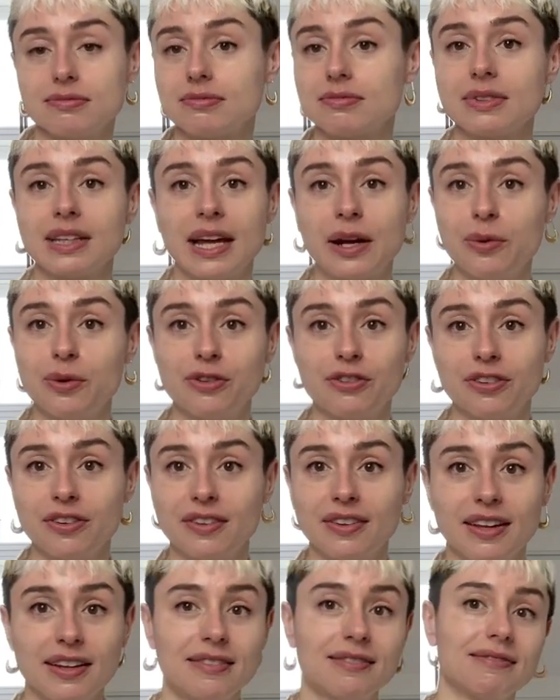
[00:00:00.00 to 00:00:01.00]
languages
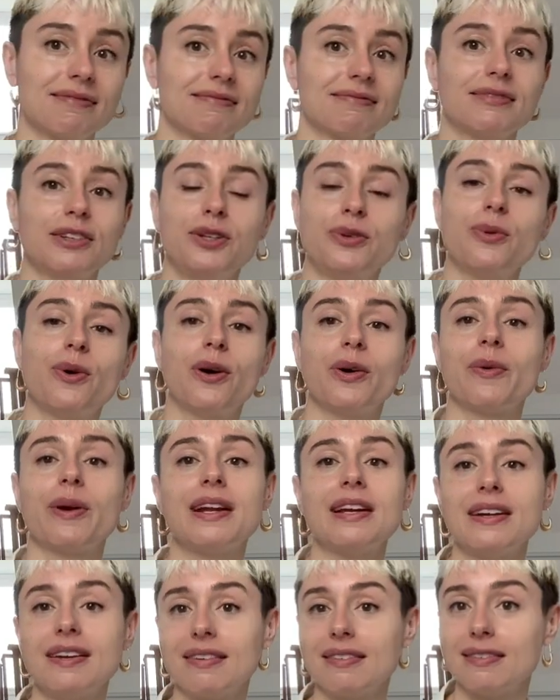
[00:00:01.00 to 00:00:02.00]
that you
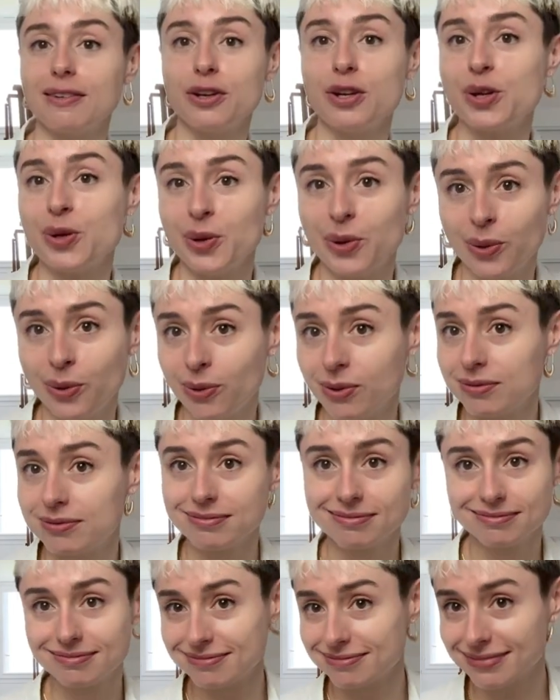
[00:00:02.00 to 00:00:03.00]
already knew,
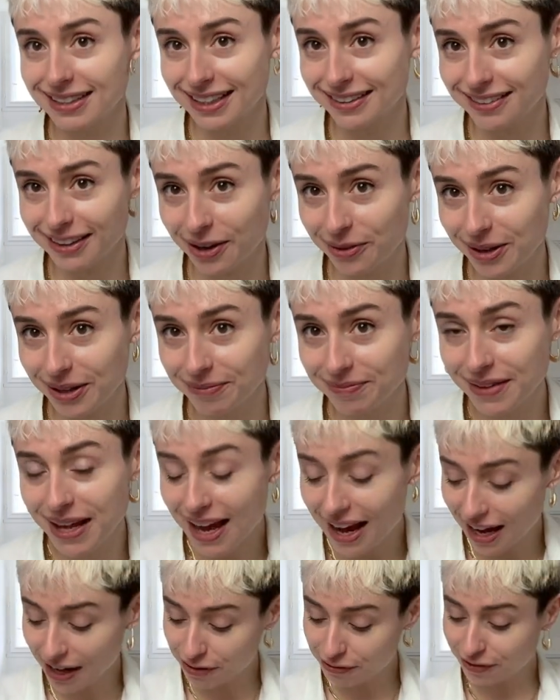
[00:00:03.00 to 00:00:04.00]
etc.
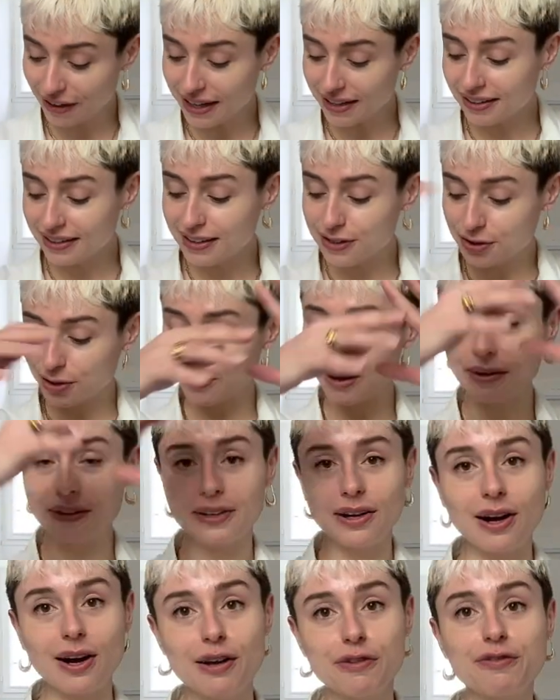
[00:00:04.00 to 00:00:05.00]
And finally, to round it
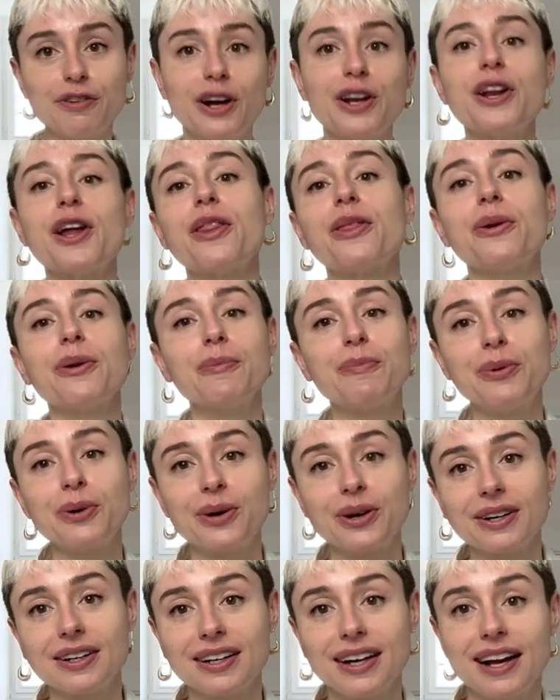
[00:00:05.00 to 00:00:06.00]
off, another
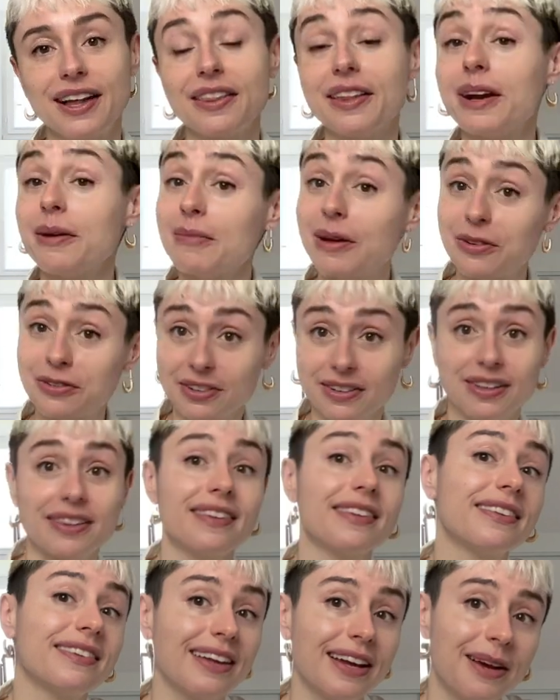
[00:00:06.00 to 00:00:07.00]
book that I mentioned in
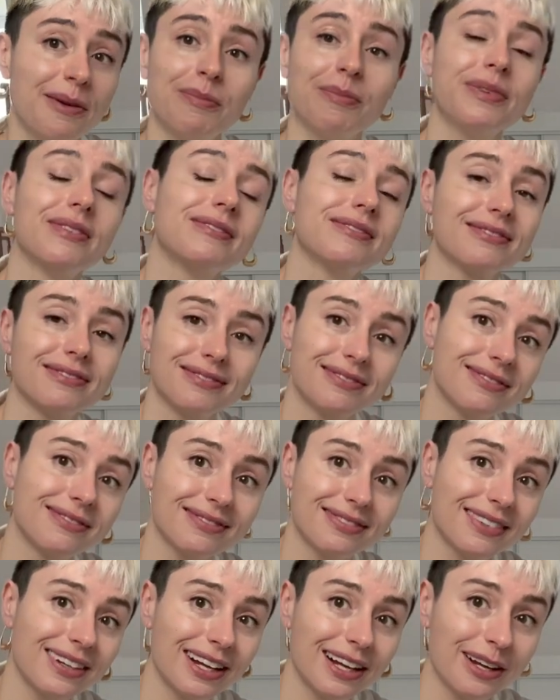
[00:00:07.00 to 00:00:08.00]
the same
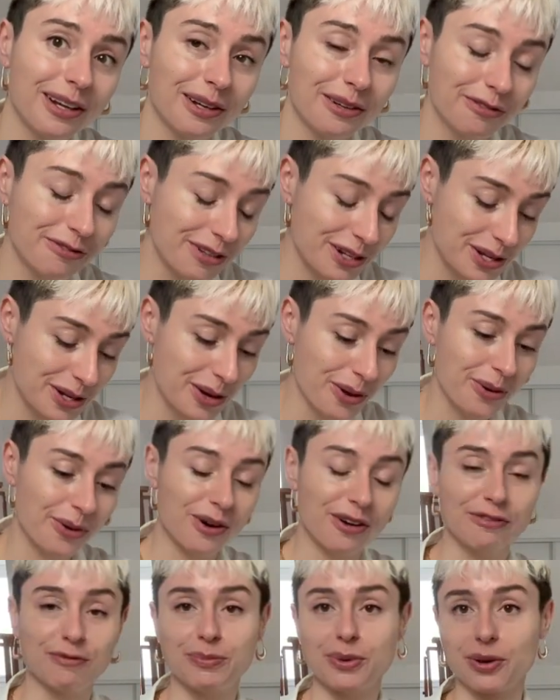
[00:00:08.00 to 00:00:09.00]
video
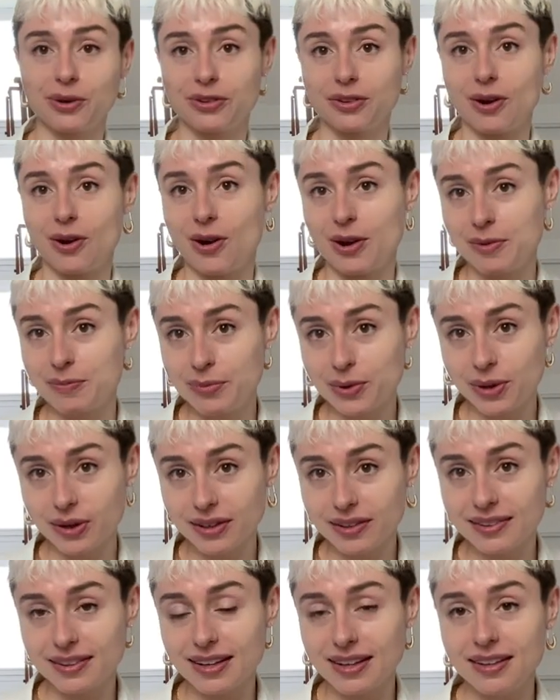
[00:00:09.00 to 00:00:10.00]
of books on
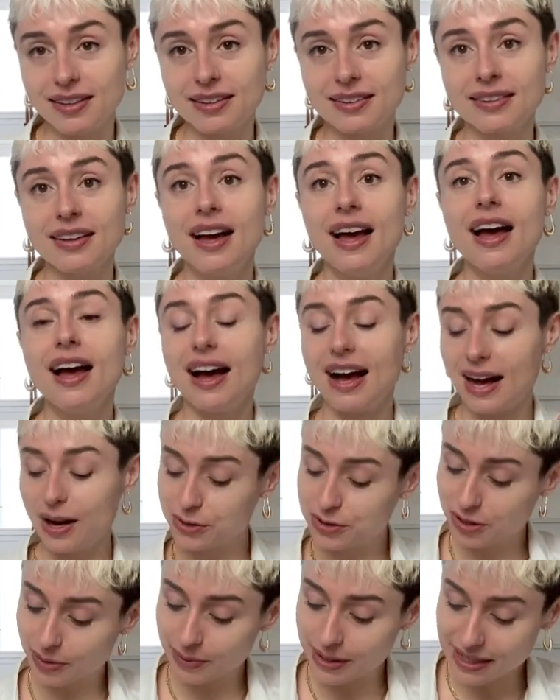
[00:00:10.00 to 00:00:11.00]
books is How
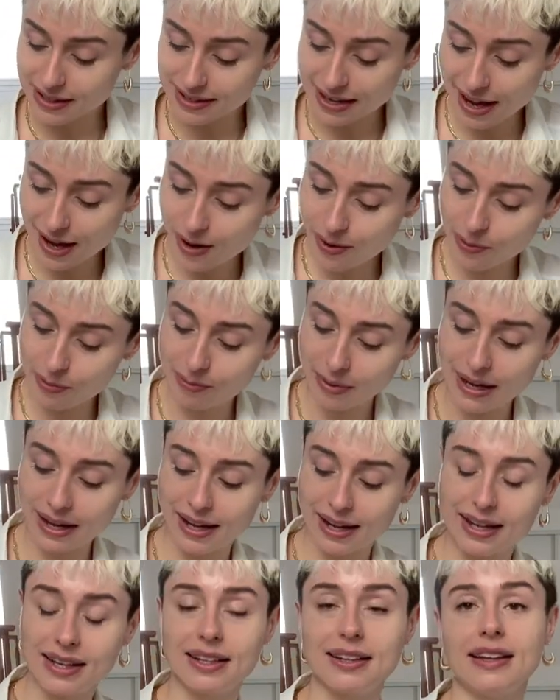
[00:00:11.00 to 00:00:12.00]
to Read Now
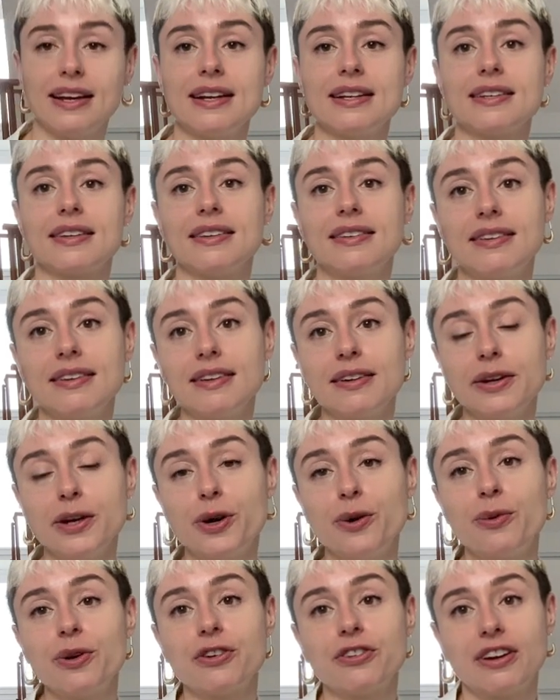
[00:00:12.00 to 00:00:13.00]
by Elaine
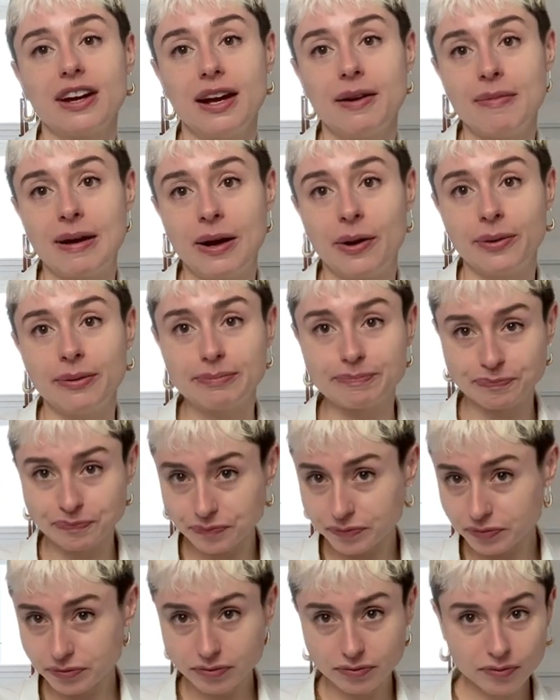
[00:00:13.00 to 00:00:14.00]
Castillo, which came
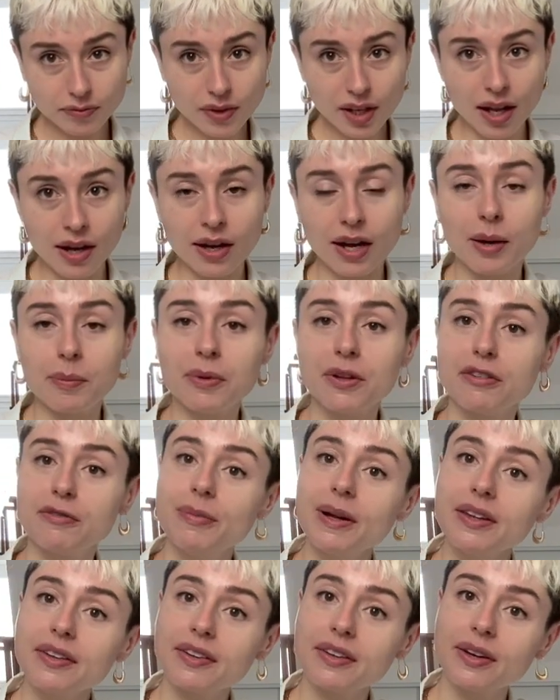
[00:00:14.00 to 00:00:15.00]
out a couple of
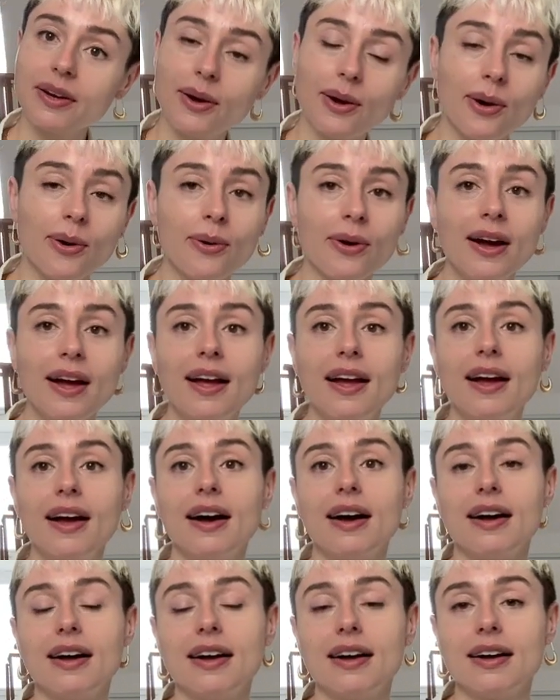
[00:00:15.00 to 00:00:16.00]
months ago.
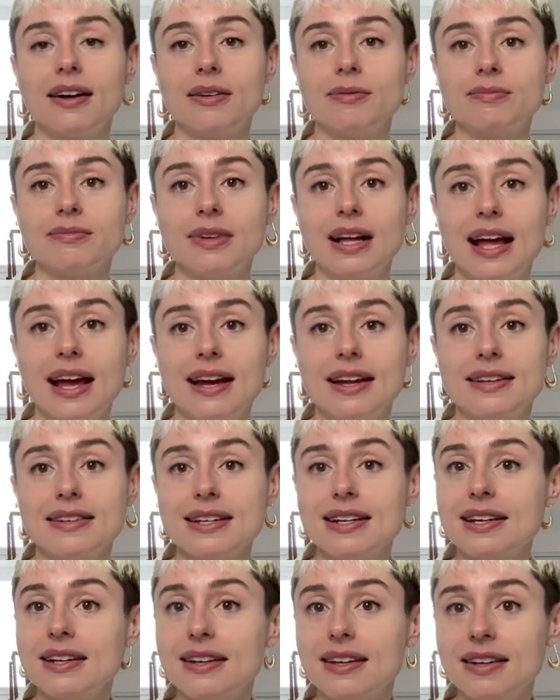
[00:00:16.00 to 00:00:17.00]
And
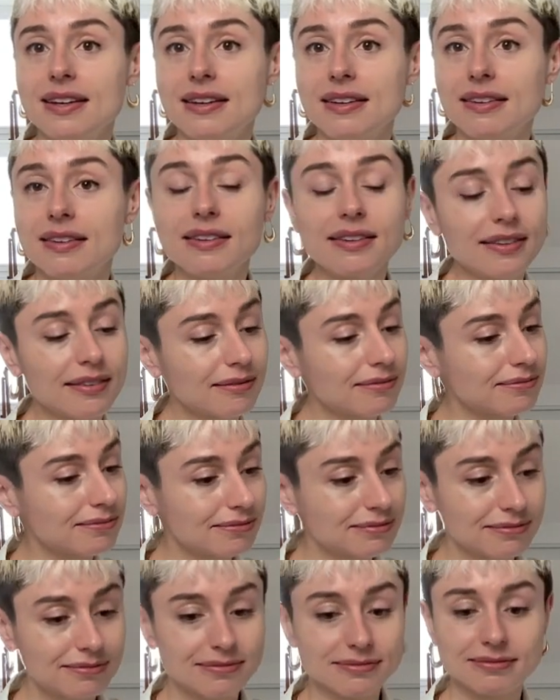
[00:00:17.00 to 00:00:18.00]
it is
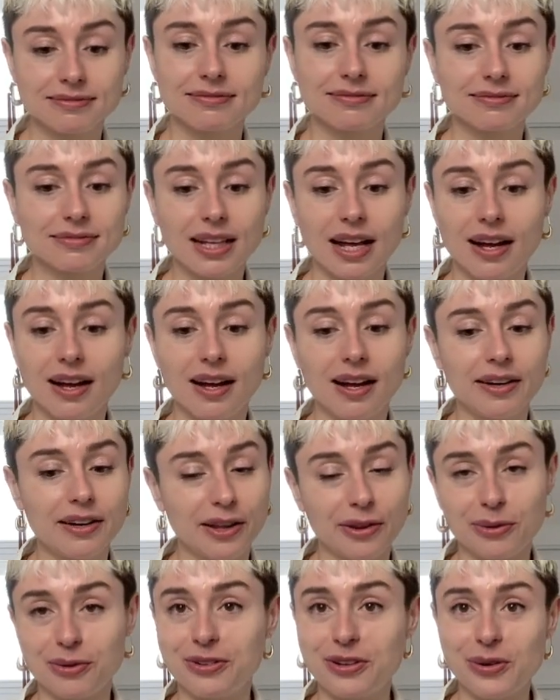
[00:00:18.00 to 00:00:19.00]

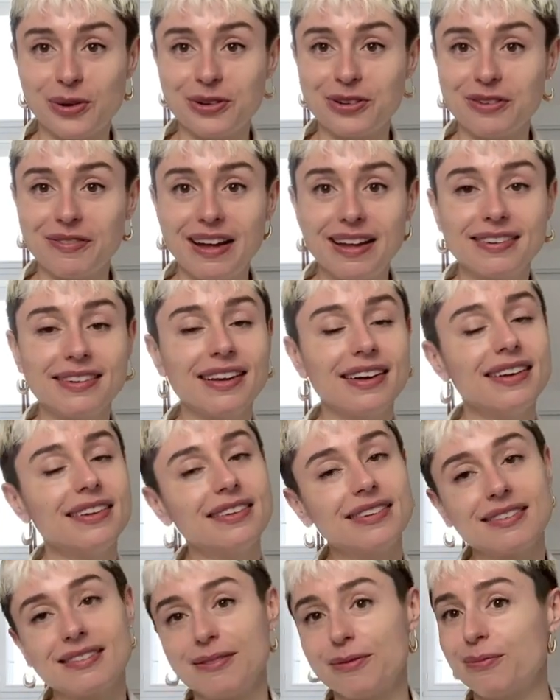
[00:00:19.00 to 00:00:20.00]
another series of
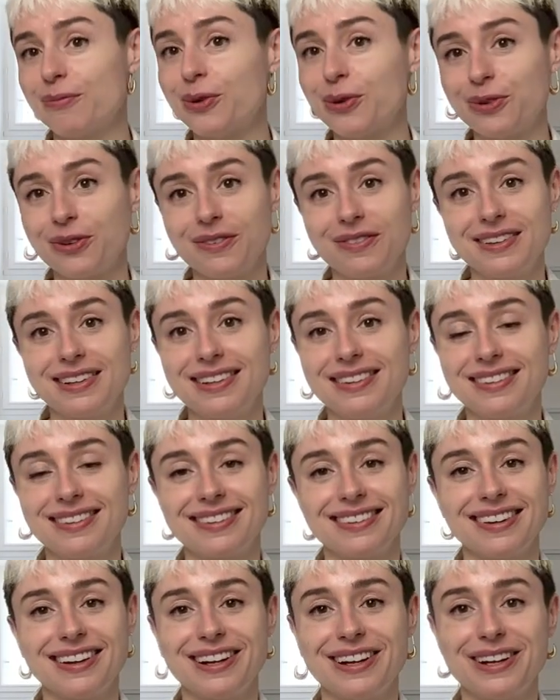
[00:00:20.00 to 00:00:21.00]
essays. Most of
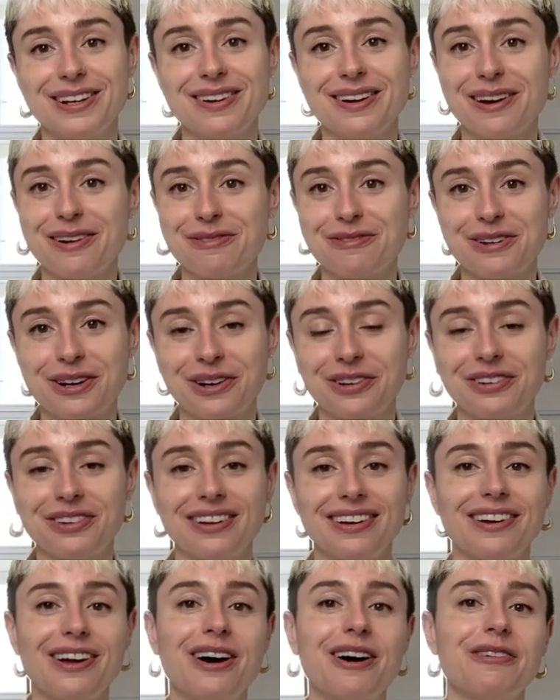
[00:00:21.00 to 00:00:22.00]
these
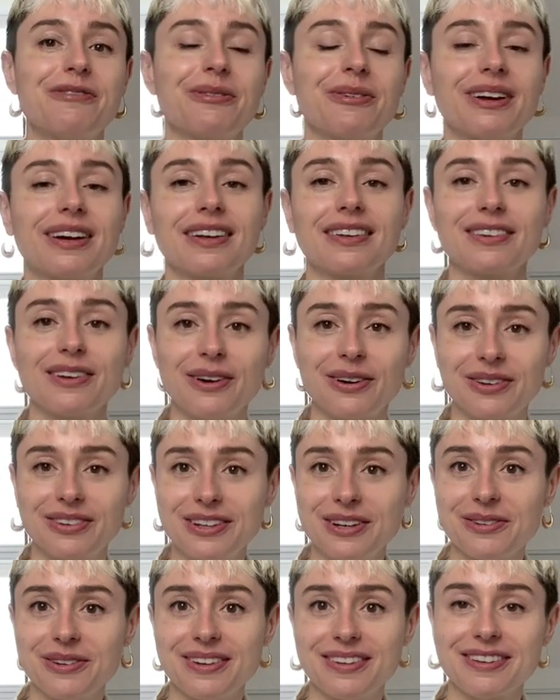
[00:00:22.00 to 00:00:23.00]
nonfiction offerings are
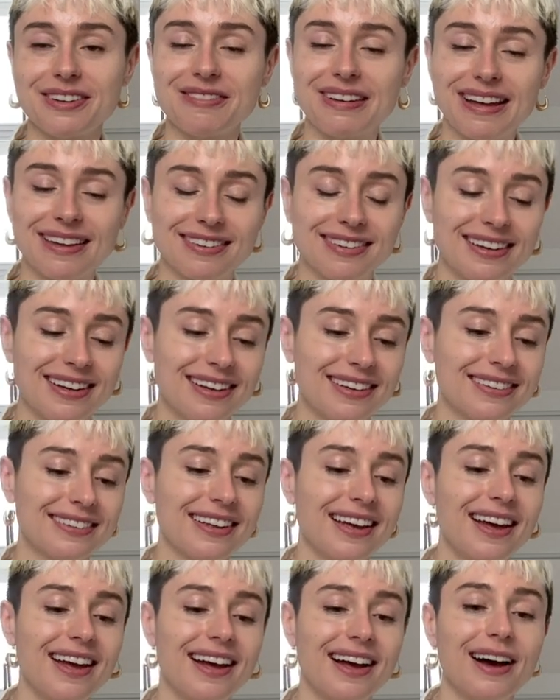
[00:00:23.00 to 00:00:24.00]
series of essays
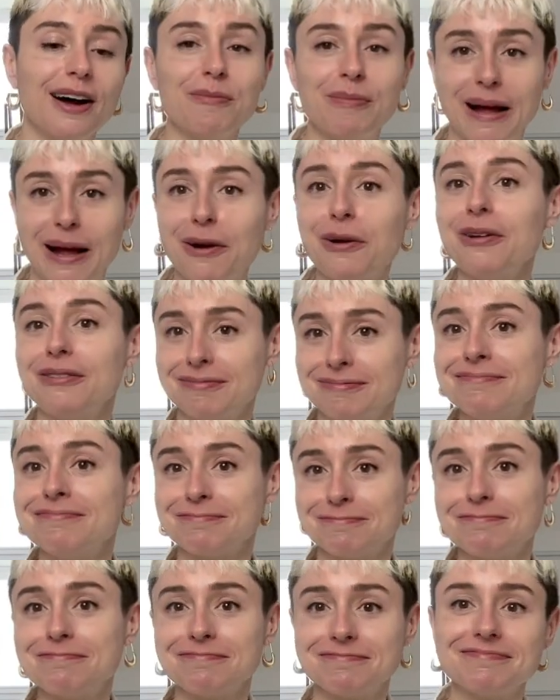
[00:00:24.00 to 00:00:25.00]
about
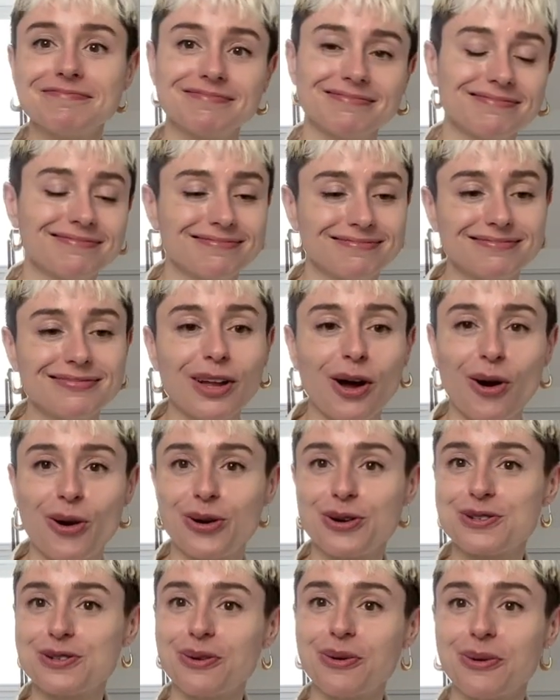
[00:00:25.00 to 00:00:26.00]

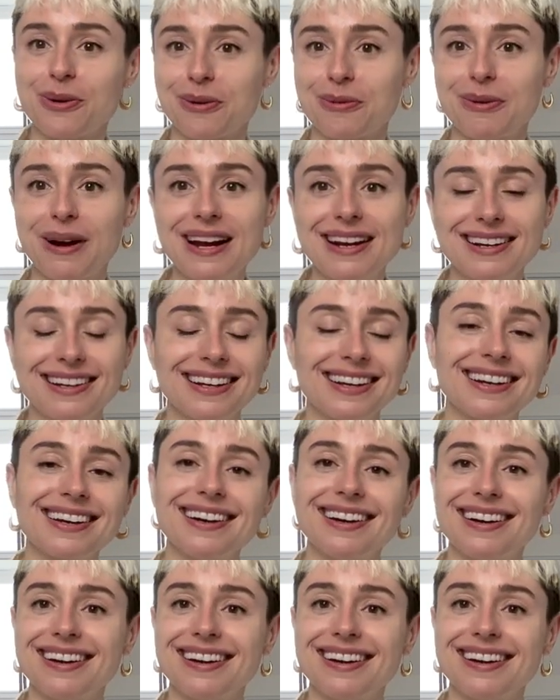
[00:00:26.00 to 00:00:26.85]
art or writing,